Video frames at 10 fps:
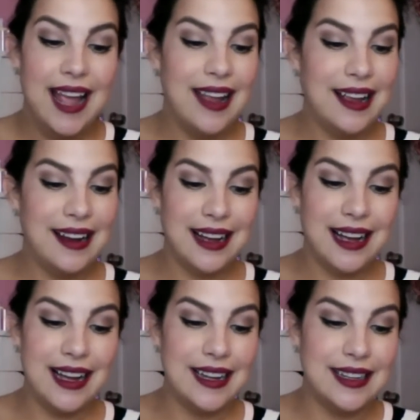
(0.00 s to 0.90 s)
And
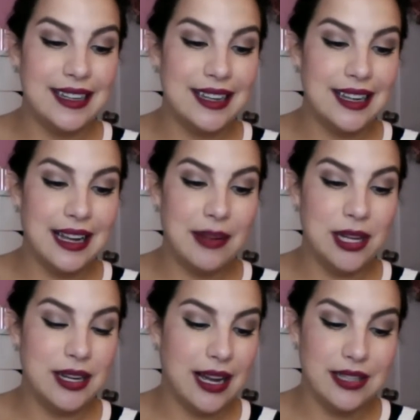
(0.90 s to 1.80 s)
I
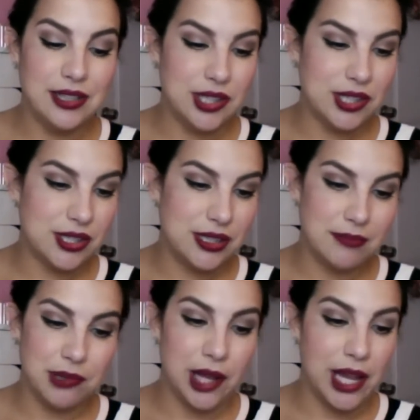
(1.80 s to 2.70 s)
mean, I
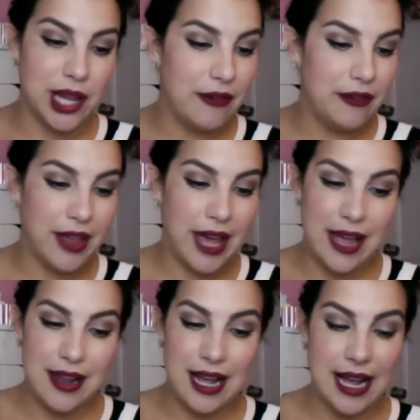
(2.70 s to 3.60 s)
just play off of
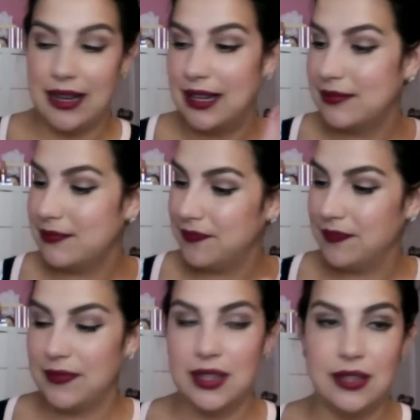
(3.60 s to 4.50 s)
that. I
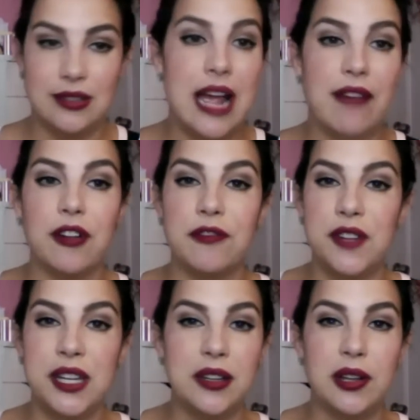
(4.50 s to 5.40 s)
never
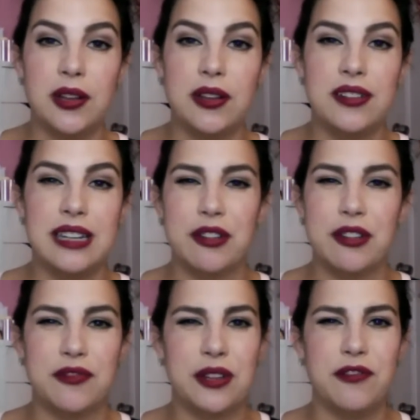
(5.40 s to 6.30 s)
feel
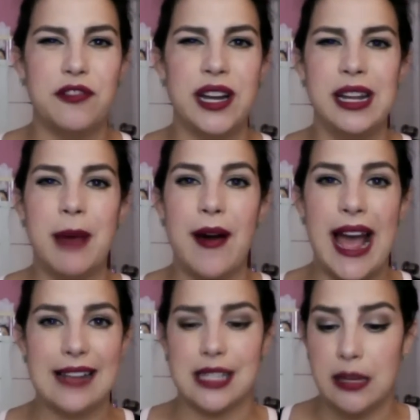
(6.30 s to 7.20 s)
funny about
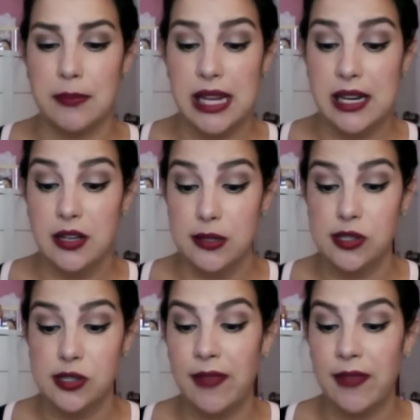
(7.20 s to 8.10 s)
asking me to do
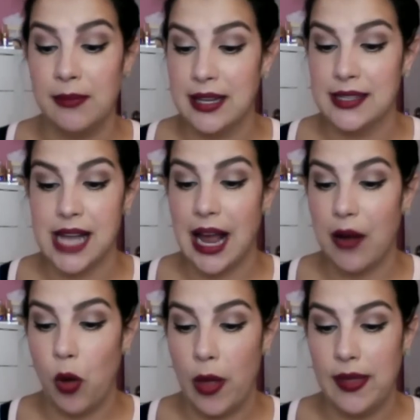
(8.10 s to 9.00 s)
something because I
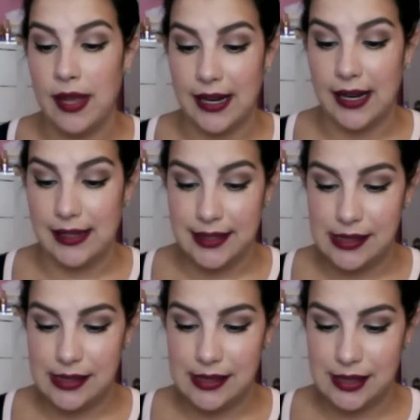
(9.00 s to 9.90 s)
want the
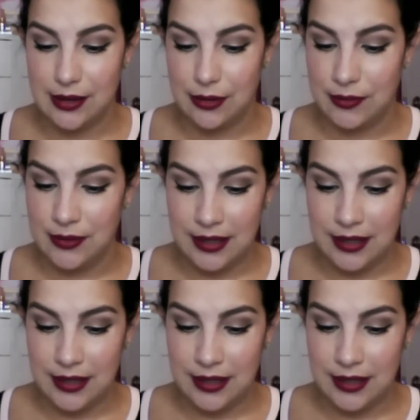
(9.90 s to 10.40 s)
ideas. So